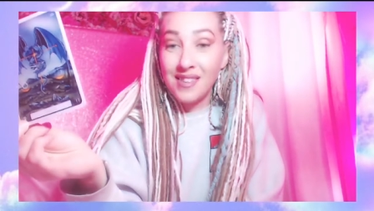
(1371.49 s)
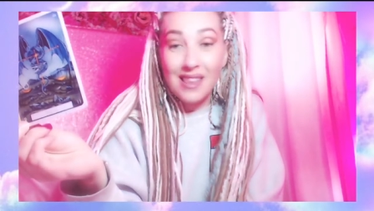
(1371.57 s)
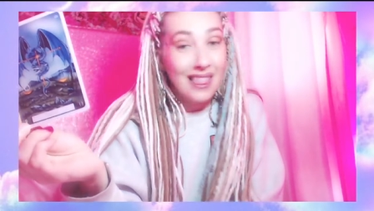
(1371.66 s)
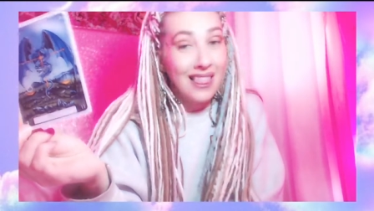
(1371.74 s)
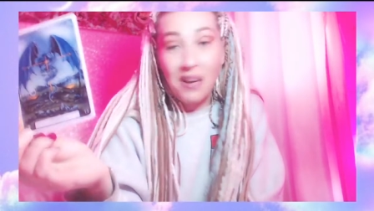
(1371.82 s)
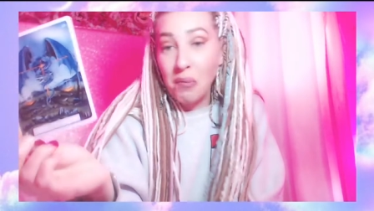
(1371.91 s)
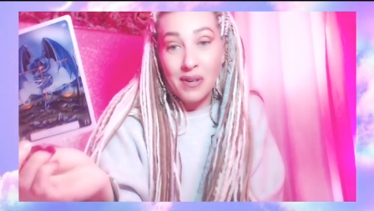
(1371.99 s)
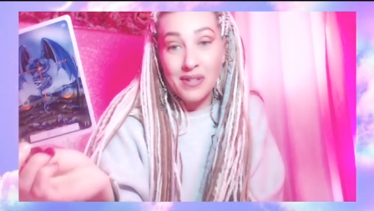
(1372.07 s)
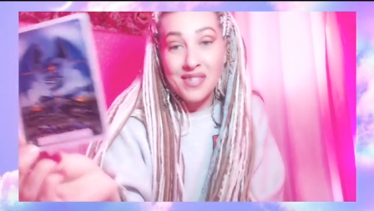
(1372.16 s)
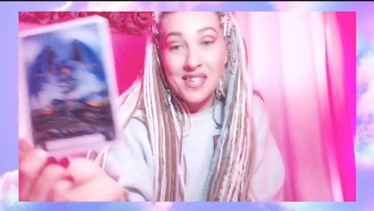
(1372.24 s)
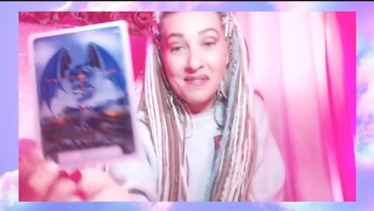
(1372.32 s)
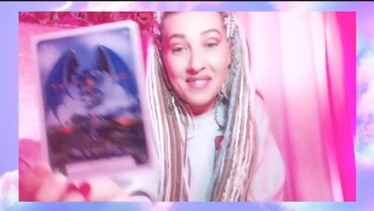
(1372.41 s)
Libras
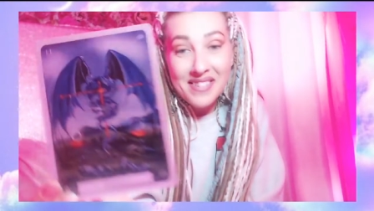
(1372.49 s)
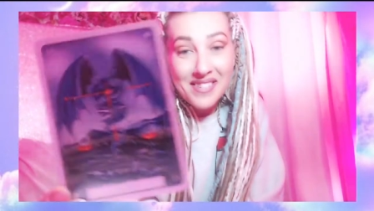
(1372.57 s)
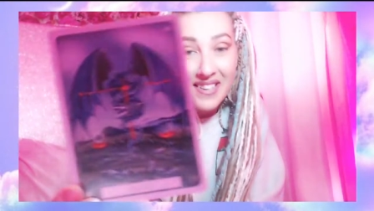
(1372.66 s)
love to see